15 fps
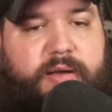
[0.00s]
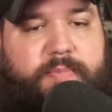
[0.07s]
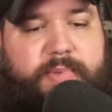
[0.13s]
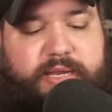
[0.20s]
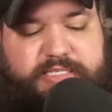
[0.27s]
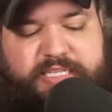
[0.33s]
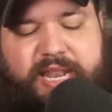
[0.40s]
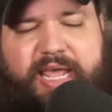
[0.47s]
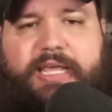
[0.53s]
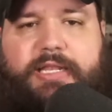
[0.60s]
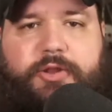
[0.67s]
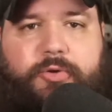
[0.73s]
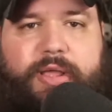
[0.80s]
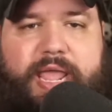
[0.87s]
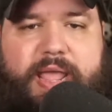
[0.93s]
into like a
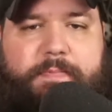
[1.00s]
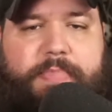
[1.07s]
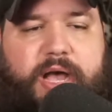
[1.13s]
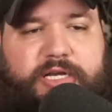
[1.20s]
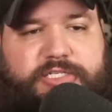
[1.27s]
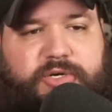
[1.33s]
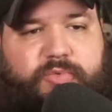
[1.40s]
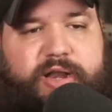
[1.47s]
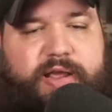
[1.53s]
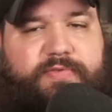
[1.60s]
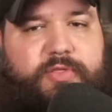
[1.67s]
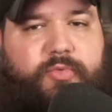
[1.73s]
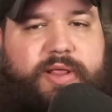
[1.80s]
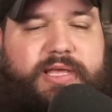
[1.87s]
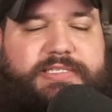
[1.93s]
little cam box or
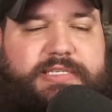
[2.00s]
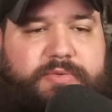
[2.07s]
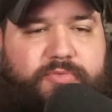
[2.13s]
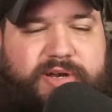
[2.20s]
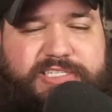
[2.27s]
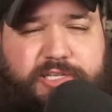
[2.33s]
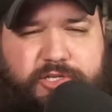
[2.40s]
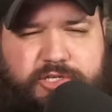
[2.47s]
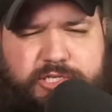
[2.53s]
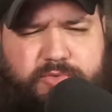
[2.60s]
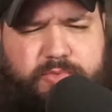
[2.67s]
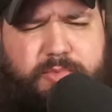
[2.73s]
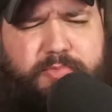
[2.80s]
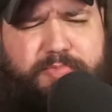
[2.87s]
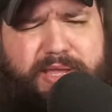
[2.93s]
whatever. The
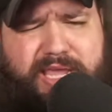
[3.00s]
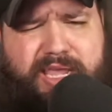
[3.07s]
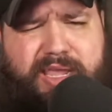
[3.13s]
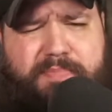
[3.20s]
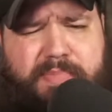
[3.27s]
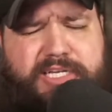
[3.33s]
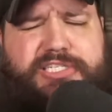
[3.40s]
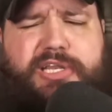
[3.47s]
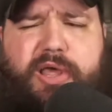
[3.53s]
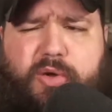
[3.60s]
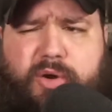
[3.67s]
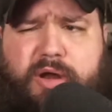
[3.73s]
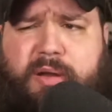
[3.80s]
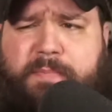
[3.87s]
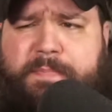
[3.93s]
resolution would be much
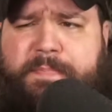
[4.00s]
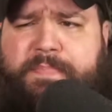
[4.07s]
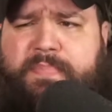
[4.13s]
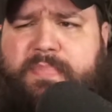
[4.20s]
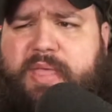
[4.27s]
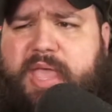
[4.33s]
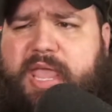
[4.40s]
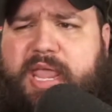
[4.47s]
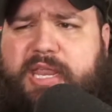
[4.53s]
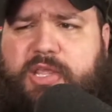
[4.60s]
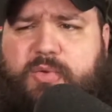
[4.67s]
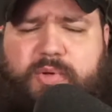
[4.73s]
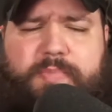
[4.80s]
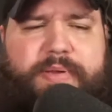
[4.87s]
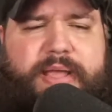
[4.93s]
lower, and
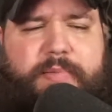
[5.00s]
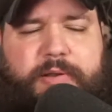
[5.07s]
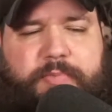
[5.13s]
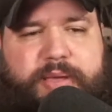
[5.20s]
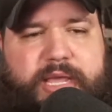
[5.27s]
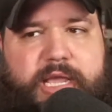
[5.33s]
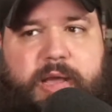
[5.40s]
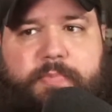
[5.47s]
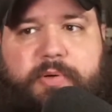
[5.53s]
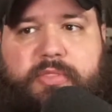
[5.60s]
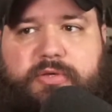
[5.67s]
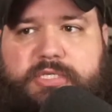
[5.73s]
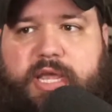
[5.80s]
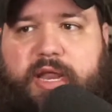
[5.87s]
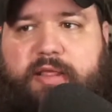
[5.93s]
you wouldn't be able to pick up on
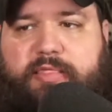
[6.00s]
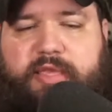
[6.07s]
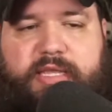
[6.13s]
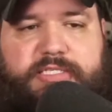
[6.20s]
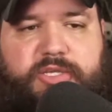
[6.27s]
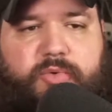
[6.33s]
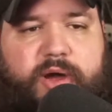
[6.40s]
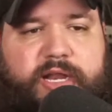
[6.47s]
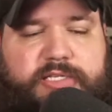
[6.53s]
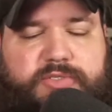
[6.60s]
those kind of things quite